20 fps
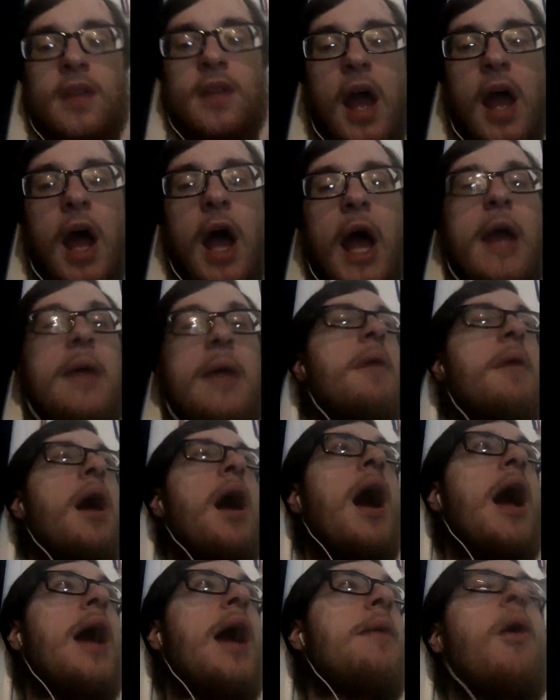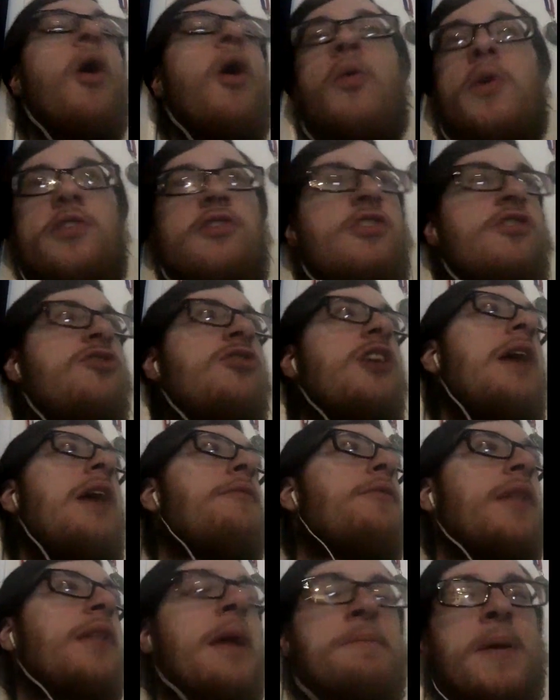I'm always excited for
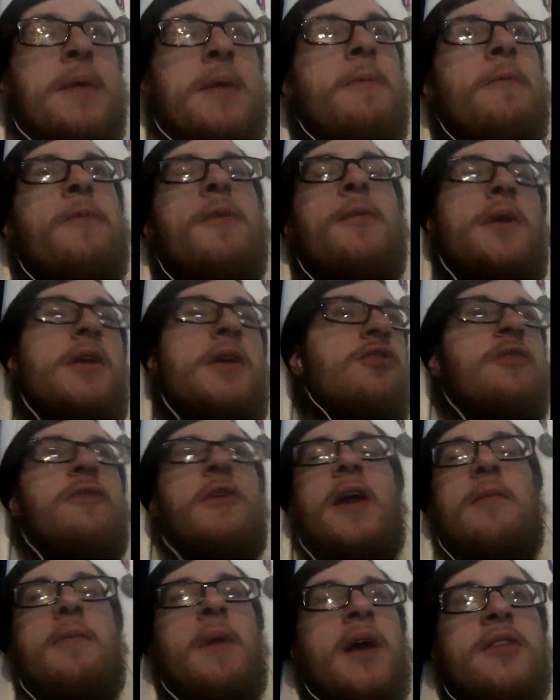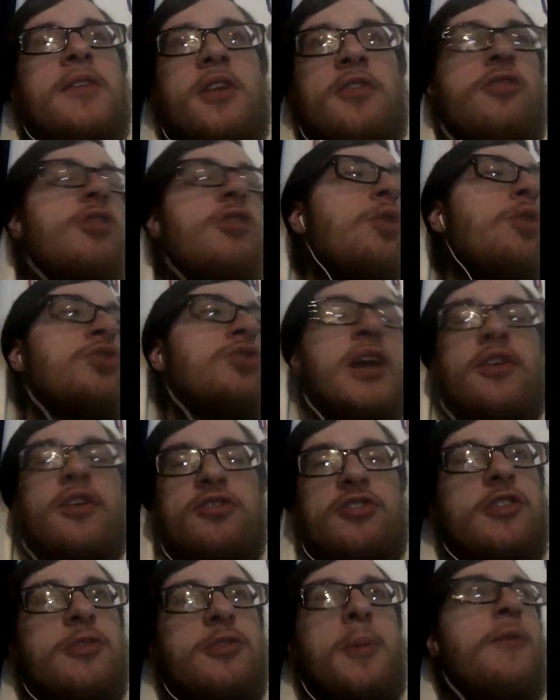that pay-per-view because if anybody doesn't know, TLC is
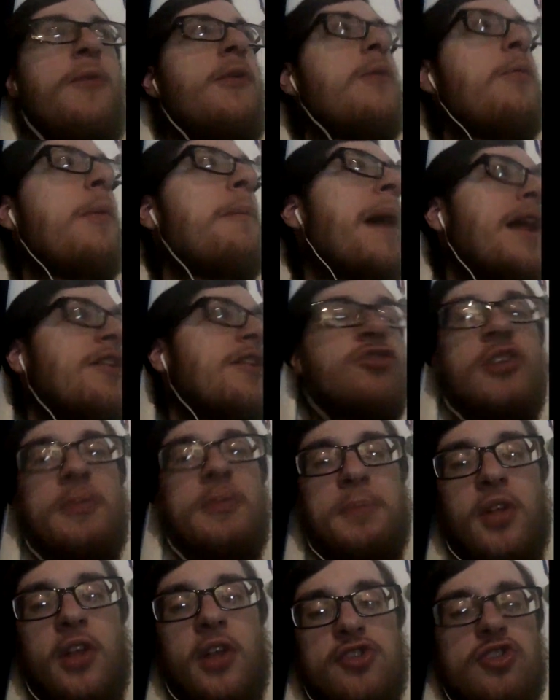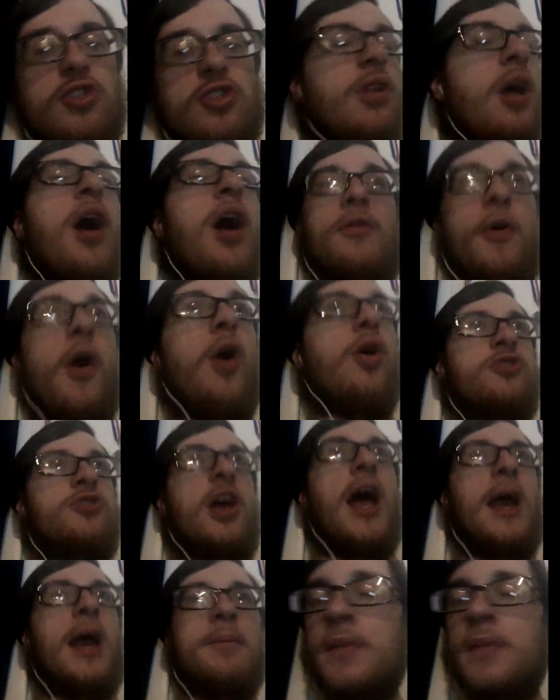my favorite match stipulation of all
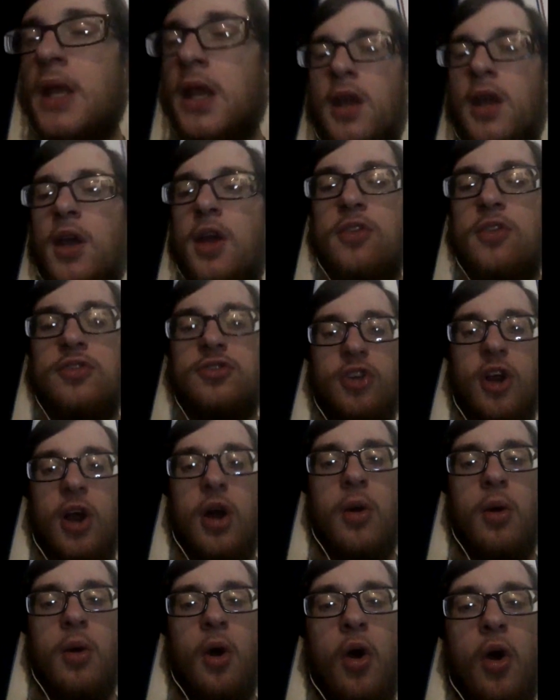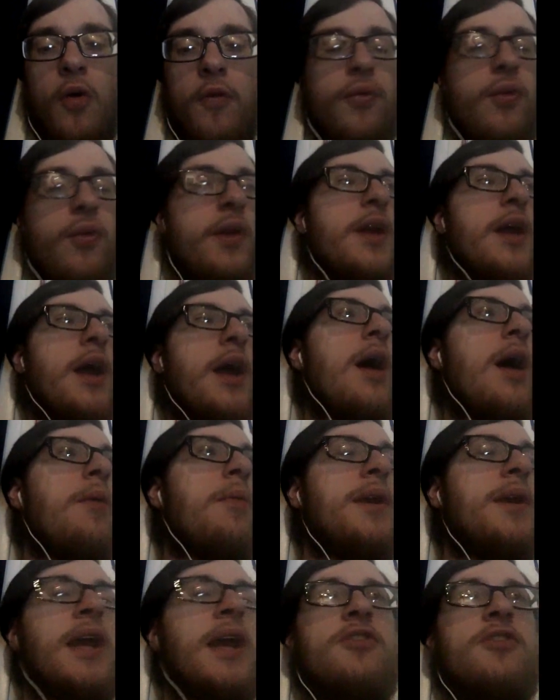time. So hopefully we
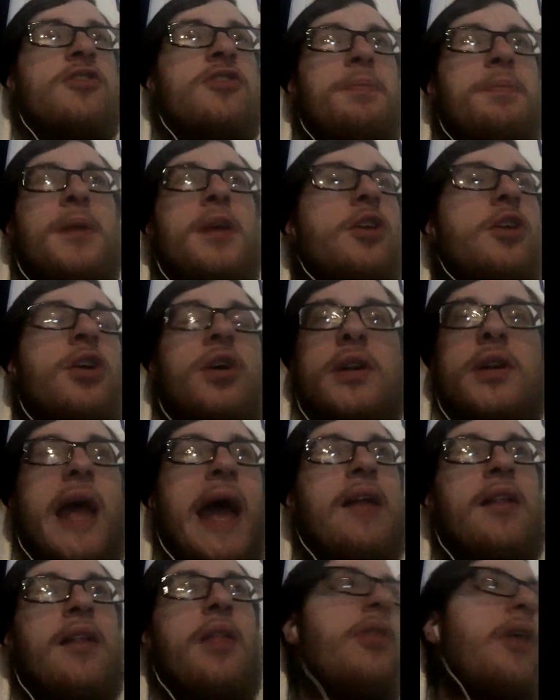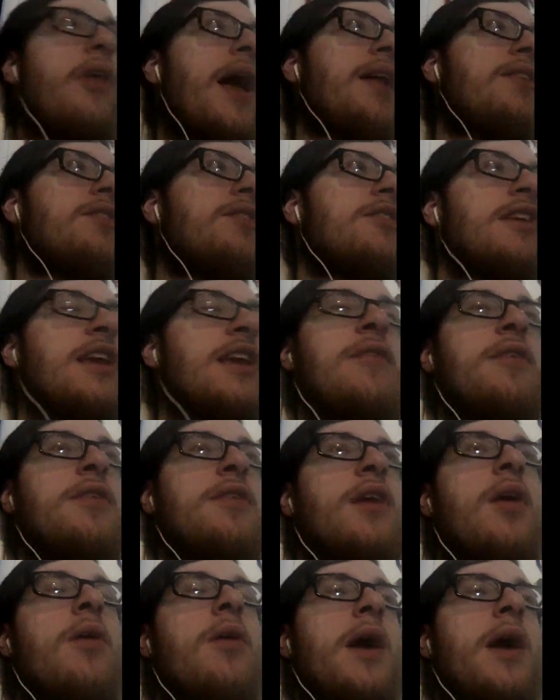get something good out of that, even
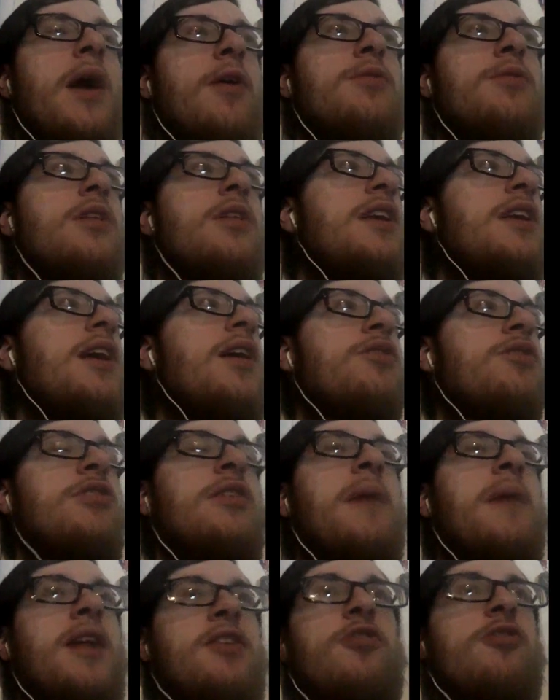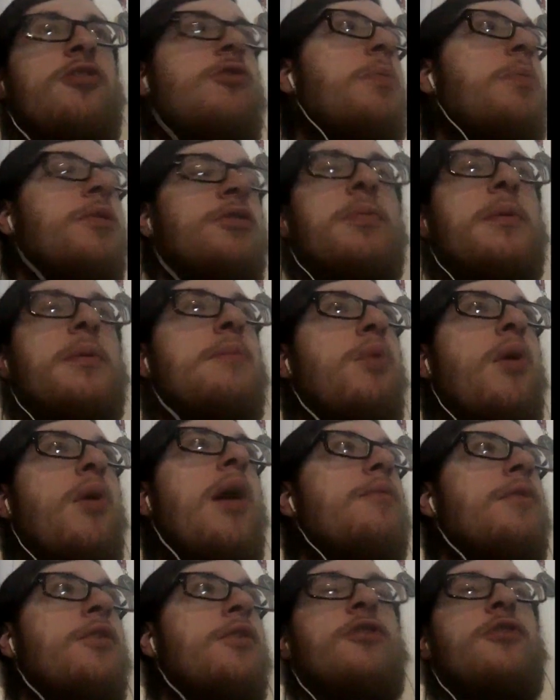though I heard the TLC match is supposed to be Braun
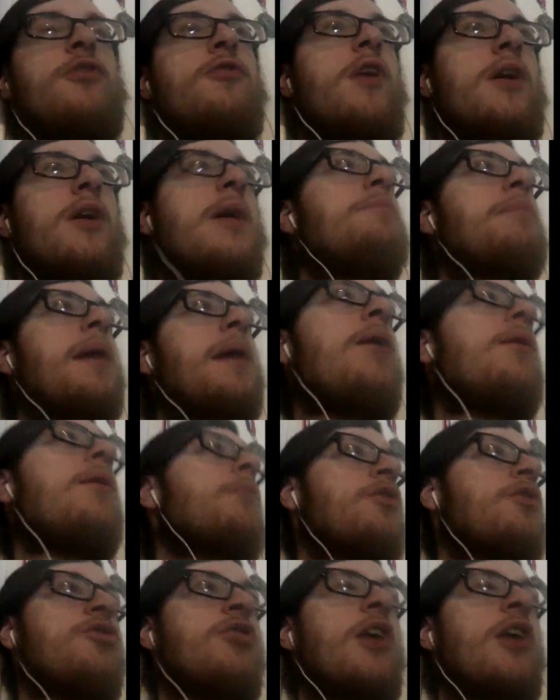versus fucking Baron, which I